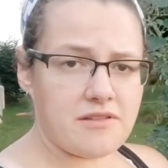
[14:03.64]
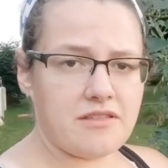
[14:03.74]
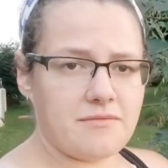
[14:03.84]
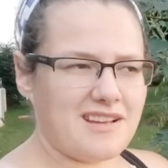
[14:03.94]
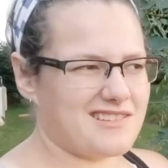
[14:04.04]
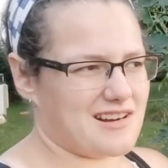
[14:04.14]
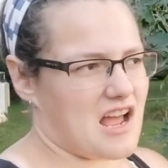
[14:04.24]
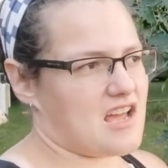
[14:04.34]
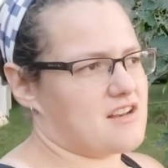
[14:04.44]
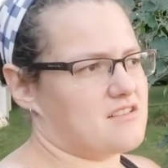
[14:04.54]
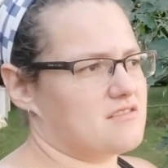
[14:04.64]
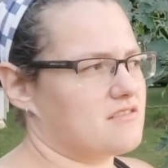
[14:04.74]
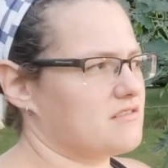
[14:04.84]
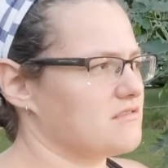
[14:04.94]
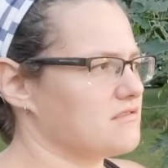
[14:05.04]
with them because they're not
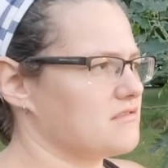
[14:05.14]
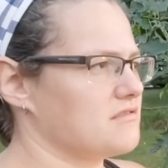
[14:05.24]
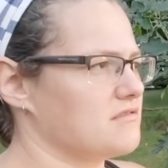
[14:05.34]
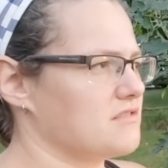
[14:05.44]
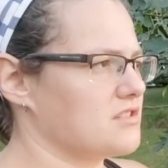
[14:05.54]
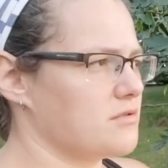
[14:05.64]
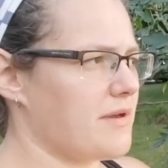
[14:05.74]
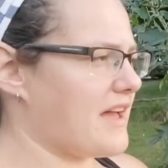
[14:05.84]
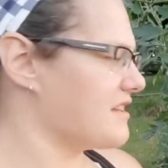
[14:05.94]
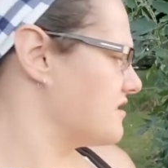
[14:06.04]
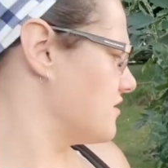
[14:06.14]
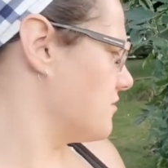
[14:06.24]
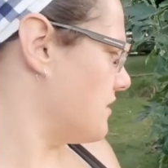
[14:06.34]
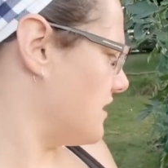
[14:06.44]
too bad to